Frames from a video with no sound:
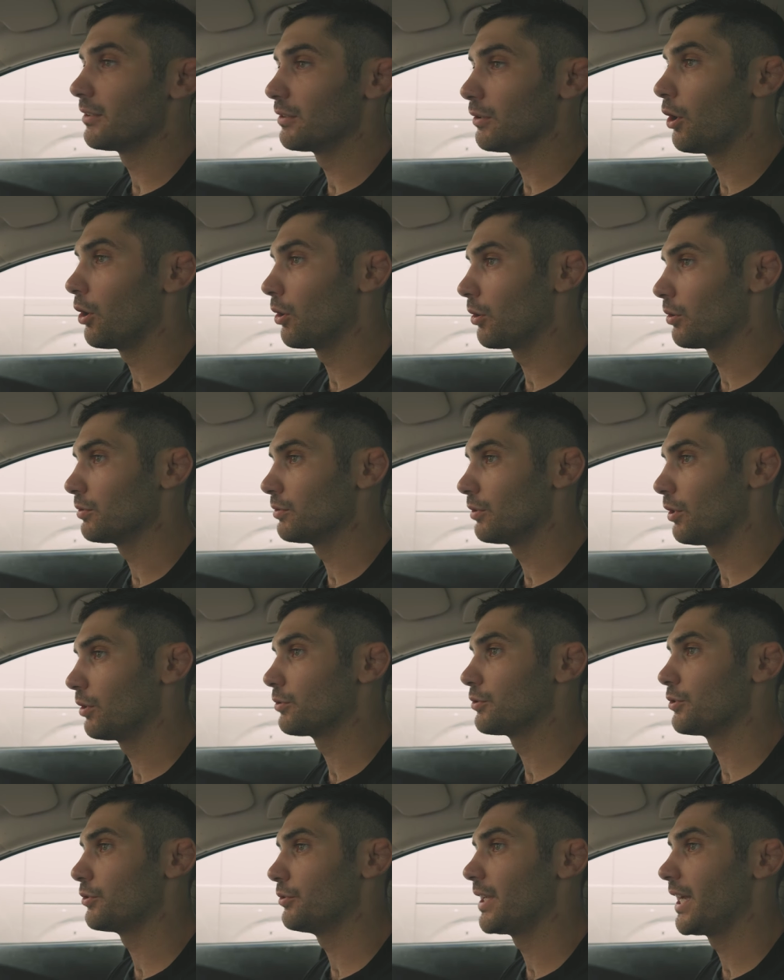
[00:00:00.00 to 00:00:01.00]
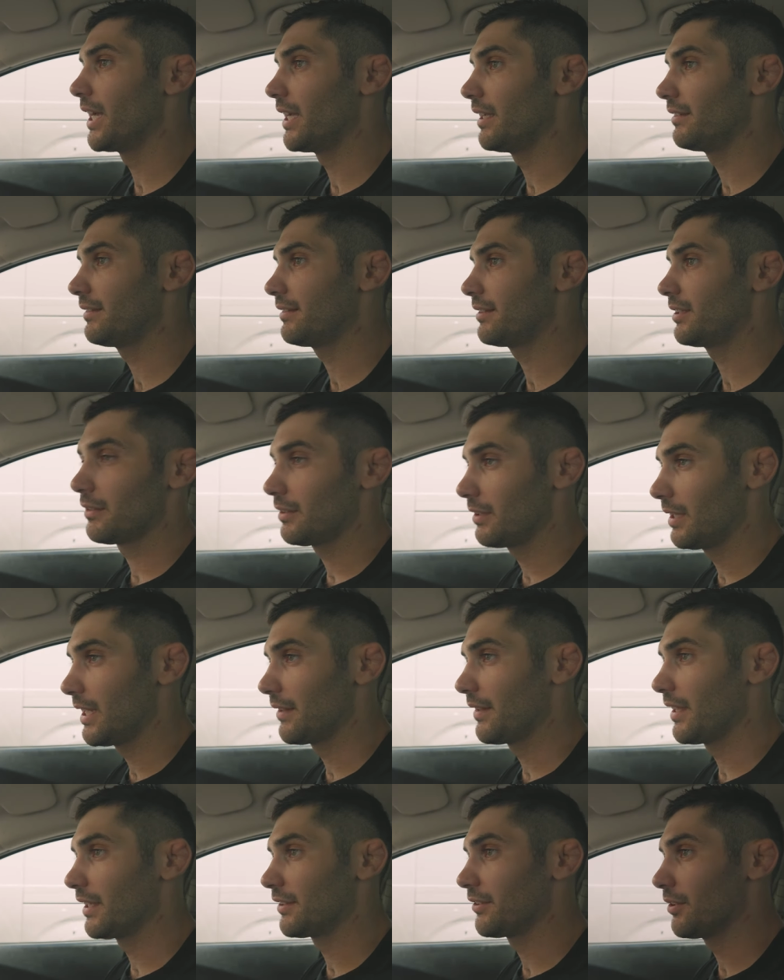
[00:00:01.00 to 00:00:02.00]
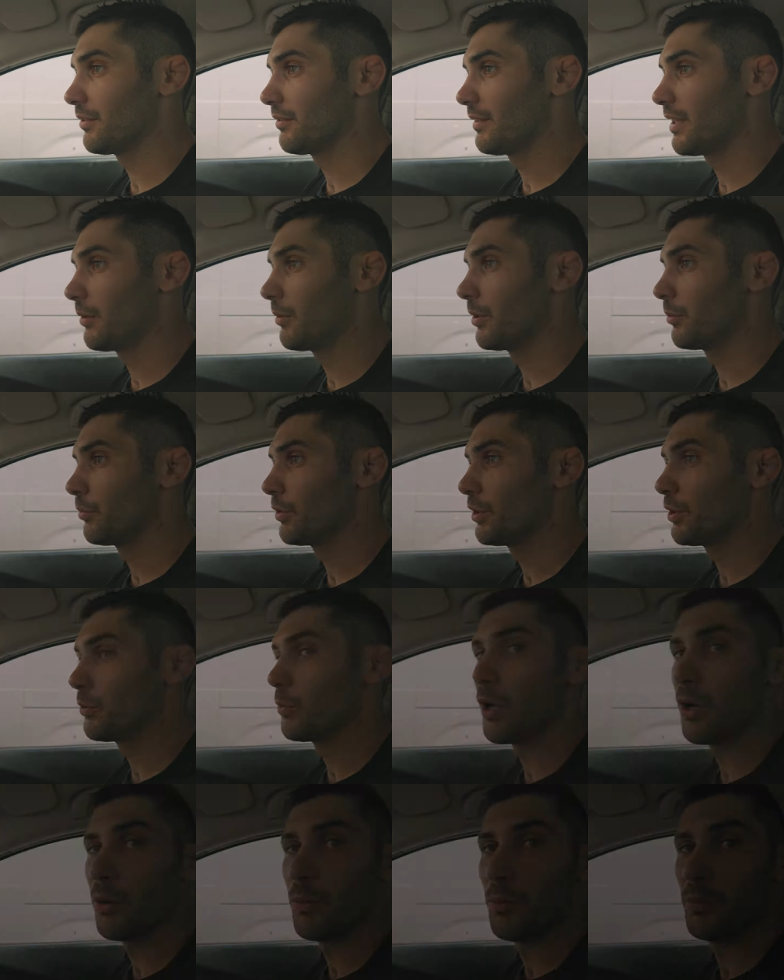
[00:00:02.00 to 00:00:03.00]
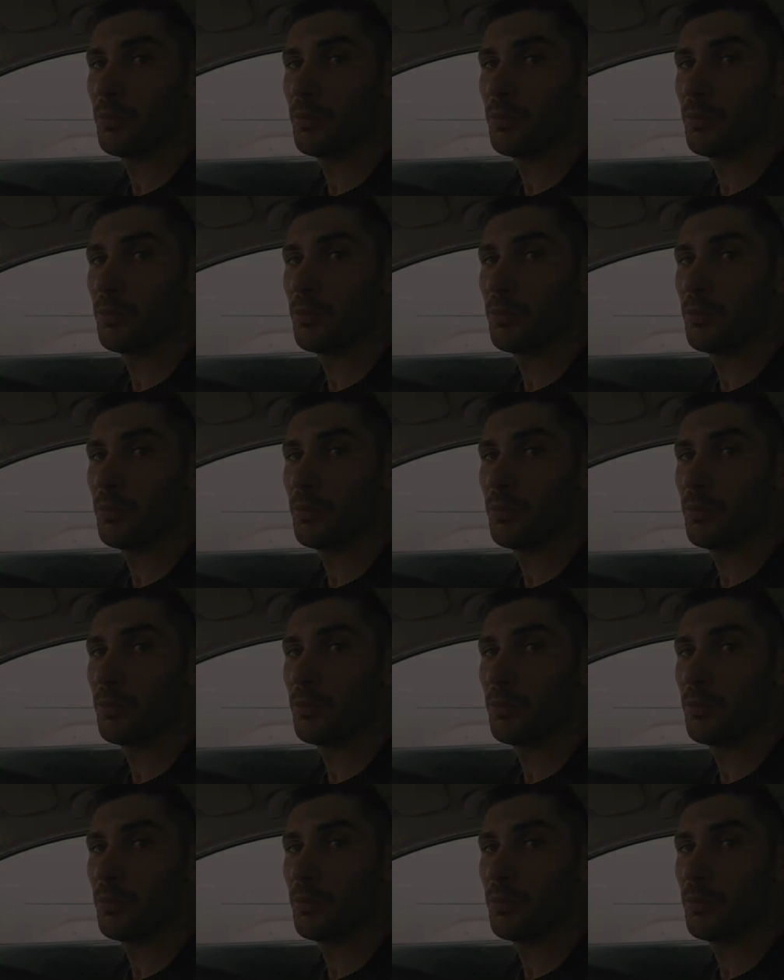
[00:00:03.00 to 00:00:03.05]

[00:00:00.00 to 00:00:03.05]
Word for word: Long long two days. Glad that's over that went really well.